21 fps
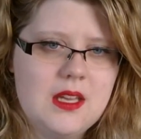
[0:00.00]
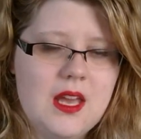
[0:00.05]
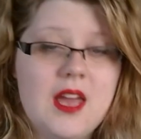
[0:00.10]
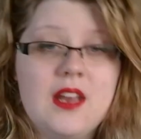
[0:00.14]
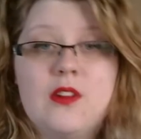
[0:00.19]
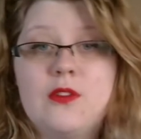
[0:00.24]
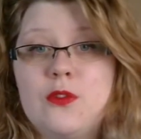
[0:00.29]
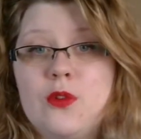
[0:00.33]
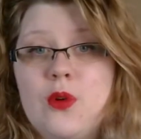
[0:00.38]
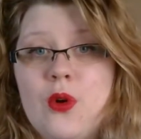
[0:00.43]

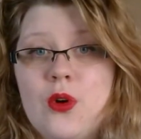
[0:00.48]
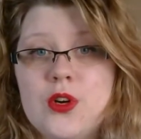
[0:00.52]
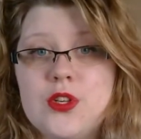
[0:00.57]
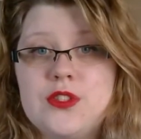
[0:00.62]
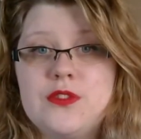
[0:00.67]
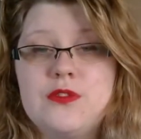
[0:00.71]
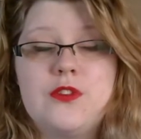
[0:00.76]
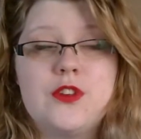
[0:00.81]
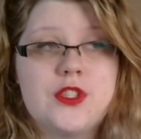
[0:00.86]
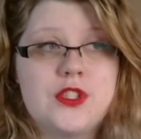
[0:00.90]
And of
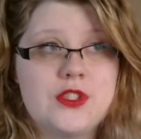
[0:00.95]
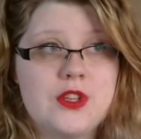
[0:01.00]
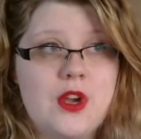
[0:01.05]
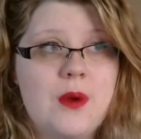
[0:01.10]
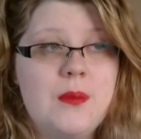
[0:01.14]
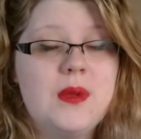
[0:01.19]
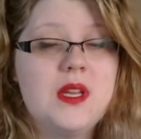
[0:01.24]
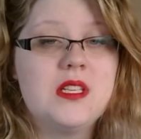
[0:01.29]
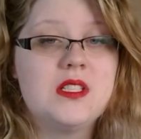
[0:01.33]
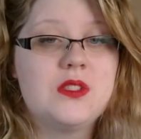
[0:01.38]
course, for
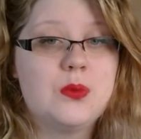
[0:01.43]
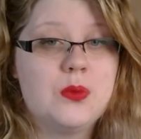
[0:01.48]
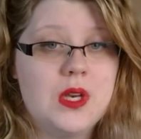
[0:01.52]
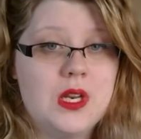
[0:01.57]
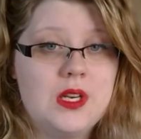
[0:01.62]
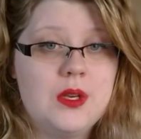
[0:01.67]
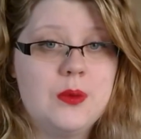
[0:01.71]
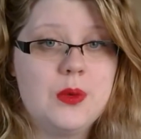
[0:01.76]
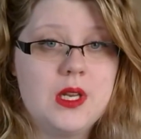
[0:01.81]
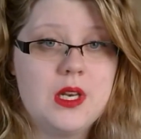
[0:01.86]
some it's
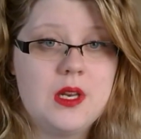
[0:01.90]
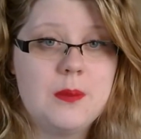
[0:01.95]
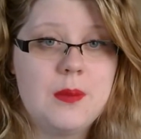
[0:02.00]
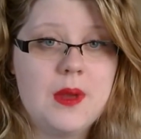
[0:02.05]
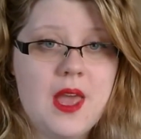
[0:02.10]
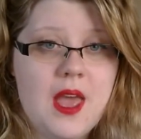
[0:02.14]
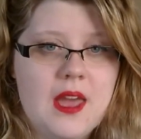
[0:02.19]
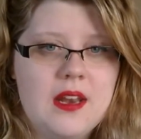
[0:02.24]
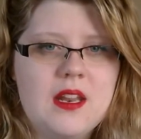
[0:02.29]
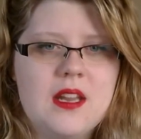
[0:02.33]
really, really
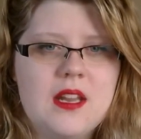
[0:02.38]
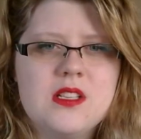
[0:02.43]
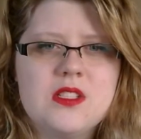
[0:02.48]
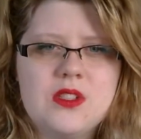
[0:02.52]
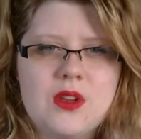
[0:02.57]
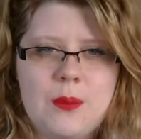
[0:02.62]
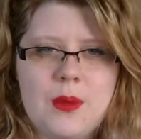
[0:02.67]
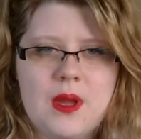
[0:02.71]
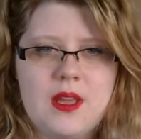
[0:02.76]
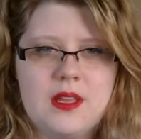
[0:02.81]
bad, and
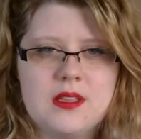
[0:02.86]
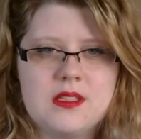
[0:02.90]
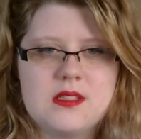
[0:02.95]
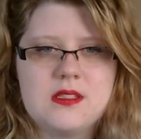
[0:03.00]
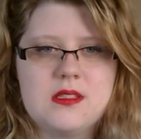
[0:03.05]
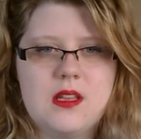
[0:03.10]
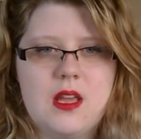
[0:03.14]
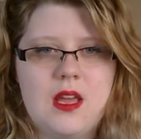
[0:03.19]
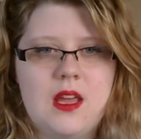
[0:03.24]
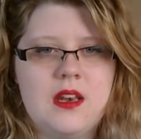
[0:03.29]
some
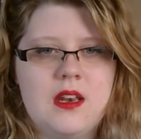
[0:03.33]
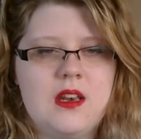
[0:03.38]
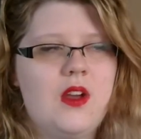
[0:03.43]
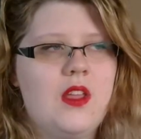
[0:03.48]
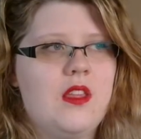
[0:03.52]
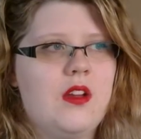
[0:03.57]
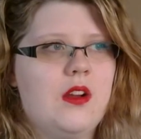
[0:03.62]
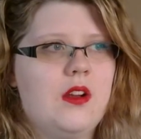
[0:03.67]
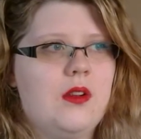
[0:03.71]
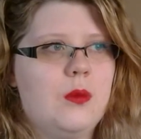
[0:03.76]
has
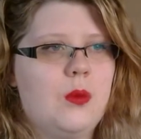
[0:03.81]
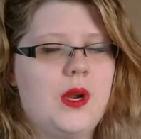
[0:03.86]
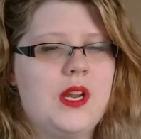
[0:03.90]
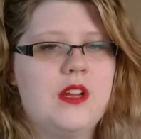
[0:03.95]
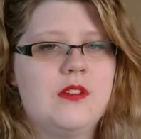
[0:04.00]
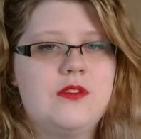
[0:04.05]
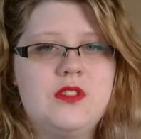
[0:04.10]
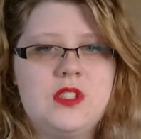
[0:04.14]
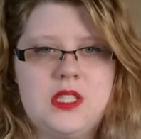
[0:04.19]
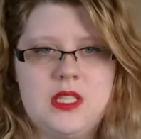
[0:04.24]
another
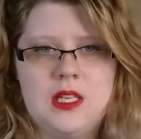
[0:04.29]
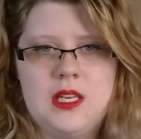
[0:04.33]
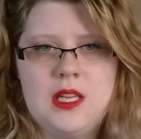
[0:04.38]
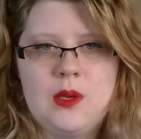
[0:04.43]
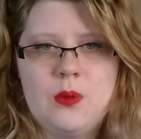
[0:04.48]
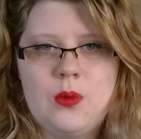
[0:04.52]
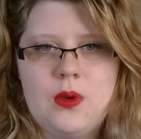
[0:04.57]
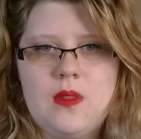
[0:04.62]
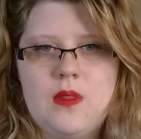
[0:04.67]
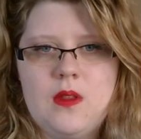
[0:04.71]
way of
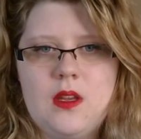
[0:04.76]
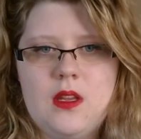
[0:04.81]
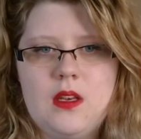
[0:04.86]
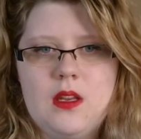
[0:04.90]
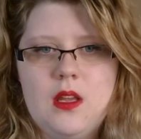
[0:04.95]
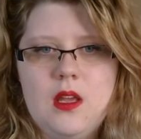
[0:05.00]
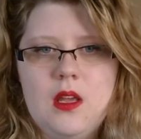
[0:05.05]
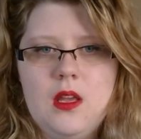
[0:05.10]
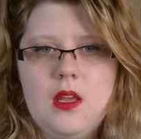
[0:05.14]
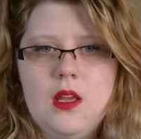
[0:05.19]
dealing with
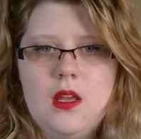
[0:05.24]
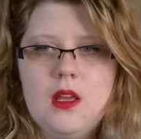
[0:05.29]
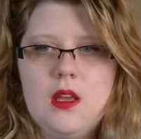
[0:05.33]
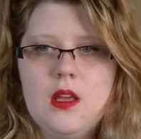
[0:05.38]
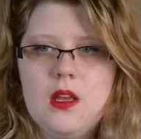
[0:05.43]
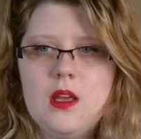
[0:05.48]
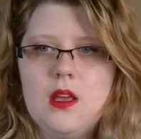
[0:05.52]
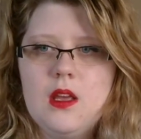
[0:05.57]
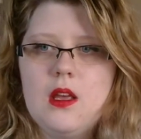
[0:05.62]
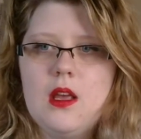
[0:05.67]
it.
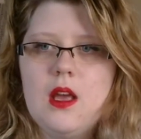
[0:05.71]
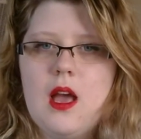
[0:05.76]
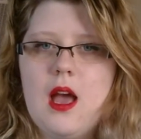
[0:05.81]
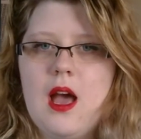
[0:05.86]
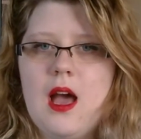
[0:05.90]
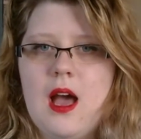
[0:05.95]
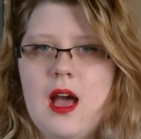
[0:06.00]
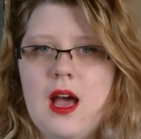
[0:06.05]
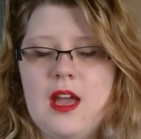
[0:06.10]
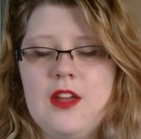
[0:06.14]

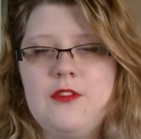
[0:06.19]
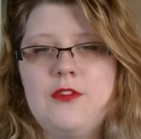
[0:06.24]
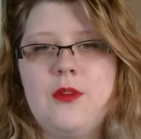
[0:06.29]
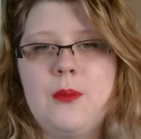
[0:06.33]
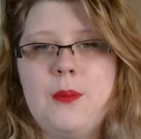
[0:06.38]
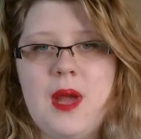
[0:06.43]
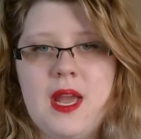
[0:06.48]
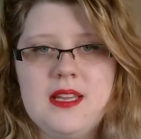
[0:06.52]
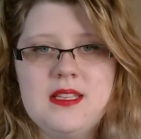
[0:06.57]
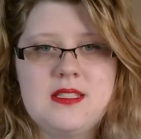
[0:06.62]
For
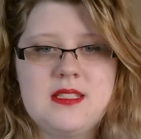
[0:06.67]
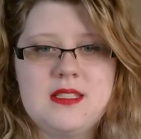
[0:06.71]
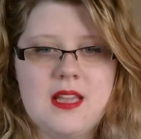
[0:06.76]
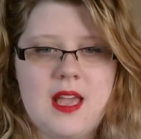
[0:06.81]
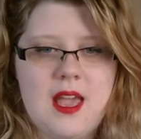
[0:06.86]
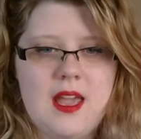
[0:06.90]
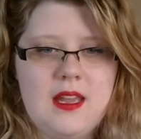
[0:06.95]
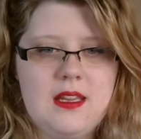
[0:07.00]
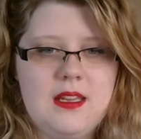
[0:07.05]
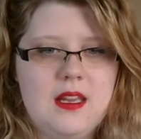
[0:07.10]
my
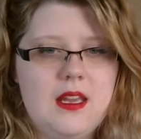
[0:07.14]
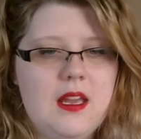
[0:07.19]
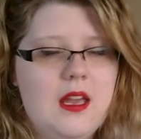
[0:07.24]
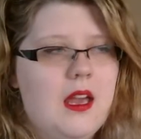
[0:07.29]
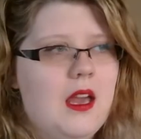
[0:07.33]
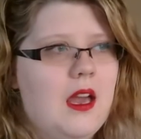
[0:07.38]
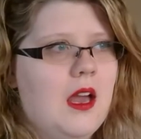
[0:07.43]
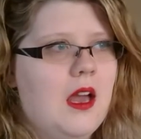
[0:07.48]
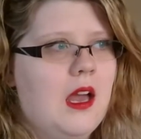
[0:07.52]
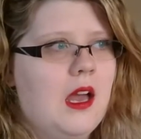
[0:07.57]
sake,
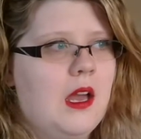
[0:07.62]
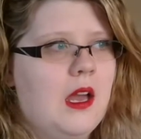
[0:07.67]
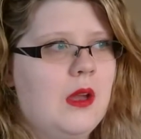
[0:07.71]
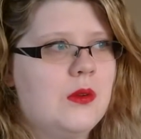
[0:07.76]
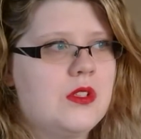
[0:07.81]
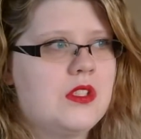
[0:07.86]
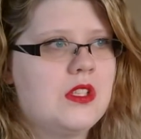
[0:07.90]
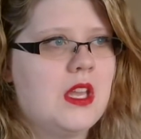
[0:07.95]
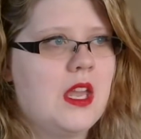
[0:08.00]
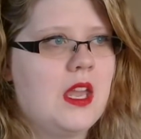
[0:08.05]
I
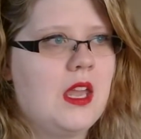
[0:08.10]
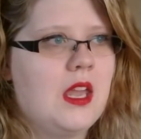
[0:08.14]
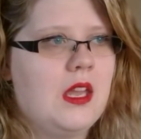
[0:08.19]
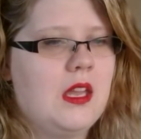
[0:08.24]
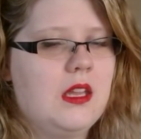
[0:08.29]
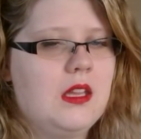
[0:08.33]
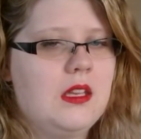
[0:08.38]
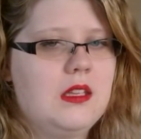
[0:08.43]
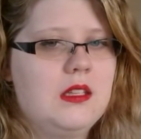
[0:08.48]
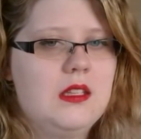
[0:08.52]
would
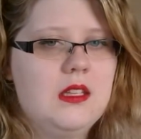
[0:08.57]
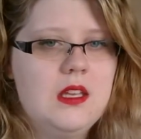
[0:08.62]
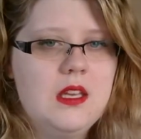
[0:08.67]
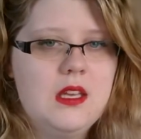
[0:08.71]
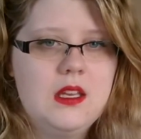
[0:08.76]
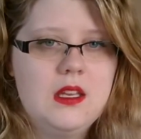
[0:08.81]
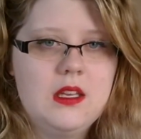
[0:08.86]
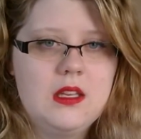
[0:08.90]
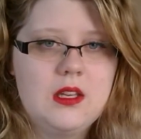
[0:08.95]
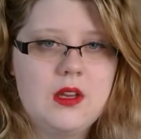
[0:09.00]
say,
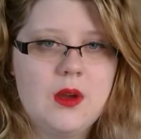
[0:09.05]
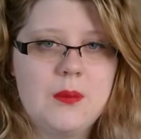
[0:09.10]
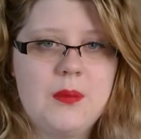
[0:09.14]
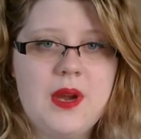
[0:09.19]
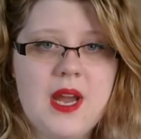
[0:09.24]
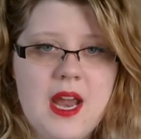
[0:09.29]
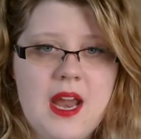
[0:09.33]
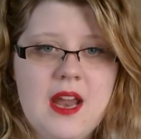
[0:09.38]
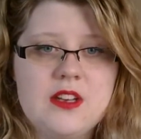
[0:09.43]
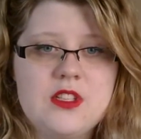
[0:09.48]

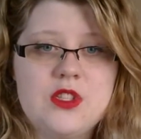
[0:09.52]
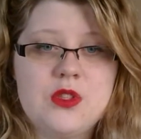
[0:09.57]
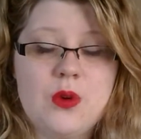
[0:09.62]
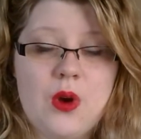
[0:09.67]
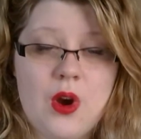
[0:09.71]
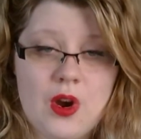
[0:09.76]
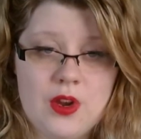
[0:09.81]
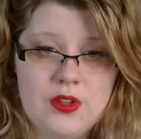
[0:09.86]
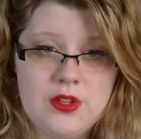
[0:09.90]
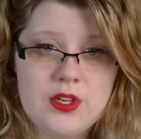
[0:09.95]
compared to
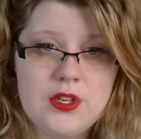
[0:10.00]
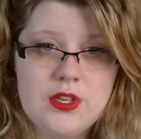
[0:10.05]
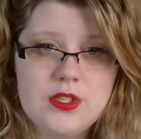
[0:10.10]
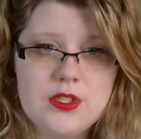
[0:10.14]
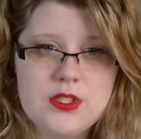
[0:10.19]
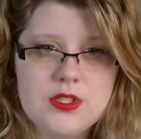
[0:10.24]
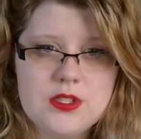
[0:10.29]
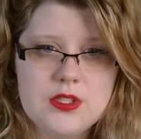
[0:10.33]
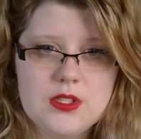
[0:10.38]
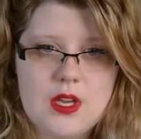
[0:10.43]

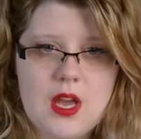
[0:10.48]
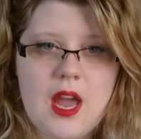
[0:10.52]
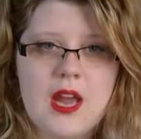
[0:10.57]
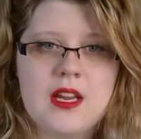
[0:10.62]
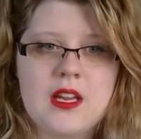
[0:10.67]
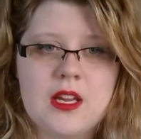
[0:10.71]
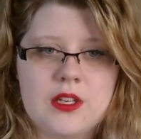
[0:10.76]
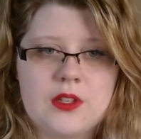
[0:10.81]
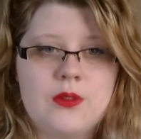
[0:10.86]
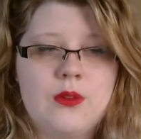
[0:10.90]
others, I
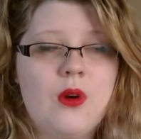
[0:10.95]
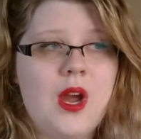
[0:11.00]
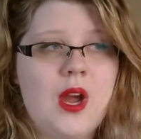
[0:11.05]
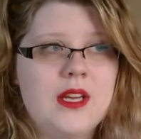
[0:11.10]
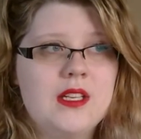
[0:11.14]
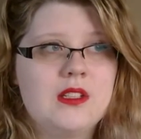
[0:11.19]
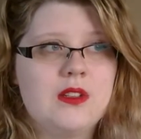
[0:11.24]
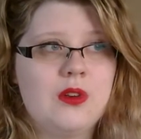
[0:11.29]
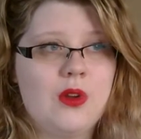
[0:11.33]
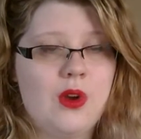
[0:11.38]
got
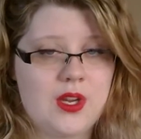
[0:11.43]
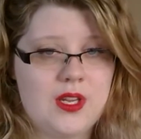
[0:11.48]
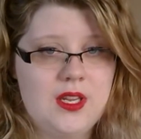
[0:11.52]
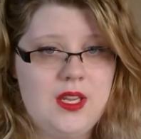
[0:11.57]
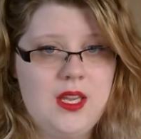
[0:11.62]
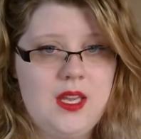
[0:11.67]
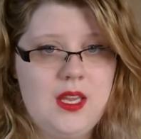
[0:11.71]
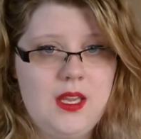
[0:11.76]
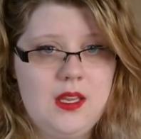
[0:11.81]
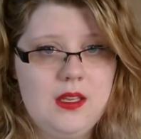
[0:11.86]
quite
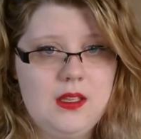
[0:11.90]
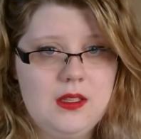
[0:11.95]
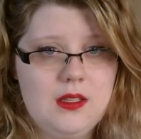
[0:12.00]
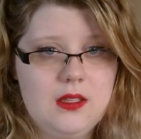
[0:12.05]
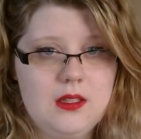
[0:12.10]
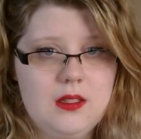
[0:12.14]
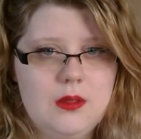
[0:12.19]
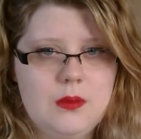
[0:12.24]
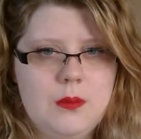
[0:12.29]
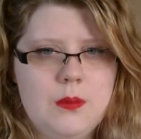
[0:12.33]
lucky,
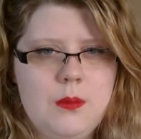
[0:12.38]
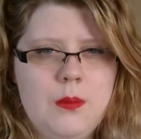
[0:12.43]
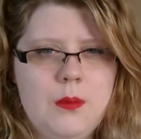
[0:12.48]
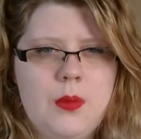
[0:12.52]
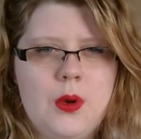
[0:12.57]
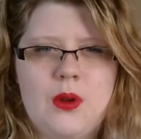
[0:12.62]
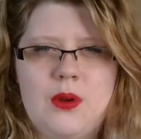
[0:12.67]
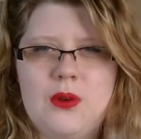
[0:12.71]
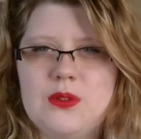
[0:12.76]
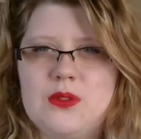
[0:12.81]

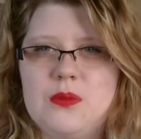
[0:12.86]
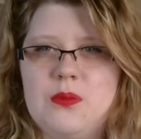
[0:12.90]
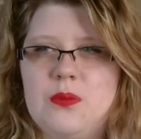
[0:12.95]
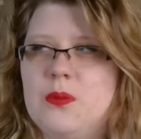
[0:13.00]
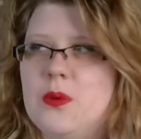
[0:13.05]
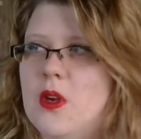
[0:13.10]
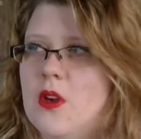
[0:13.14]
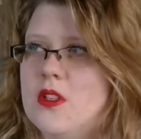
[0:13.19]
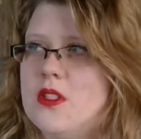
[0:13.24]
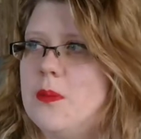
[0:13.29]
but also
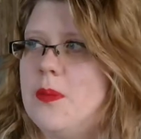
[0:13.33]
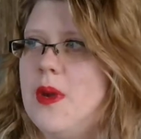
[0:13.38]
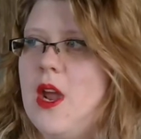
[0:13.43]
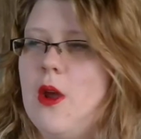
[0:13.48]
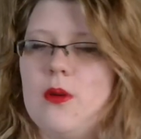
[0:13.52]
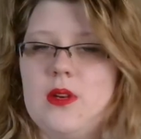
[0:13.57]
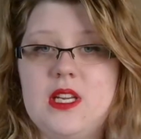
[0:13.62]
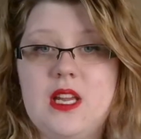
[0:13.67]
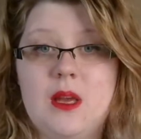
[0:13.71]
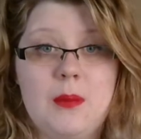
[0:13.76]
because
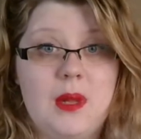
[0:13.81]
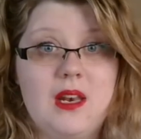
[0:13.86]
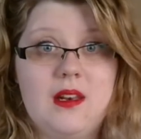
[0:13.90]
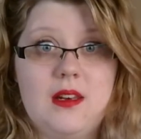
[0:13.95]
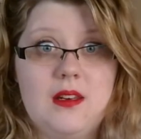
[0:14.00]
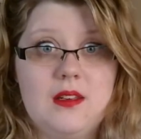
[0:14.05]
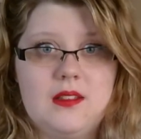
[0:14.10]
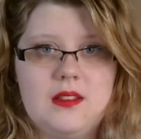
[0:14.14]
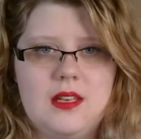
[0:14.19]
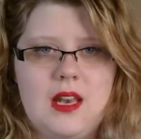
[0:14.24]
apparently I'm
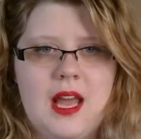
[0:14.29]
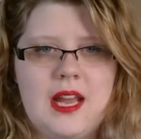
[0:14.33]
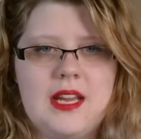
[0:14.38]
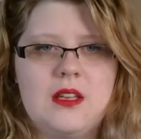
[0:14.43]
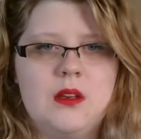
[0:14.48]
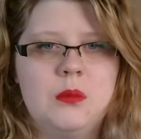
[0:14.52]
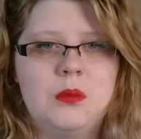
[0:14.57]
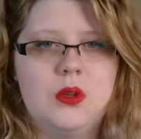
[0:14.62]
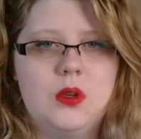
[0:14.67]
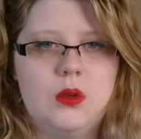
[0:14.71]

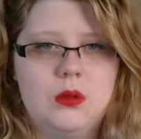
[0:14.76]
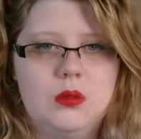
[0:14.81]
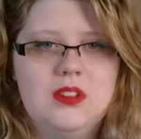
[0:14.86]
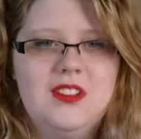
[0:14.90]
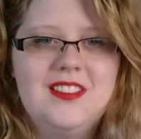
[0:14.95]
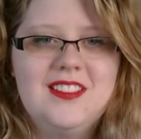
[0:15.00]
likable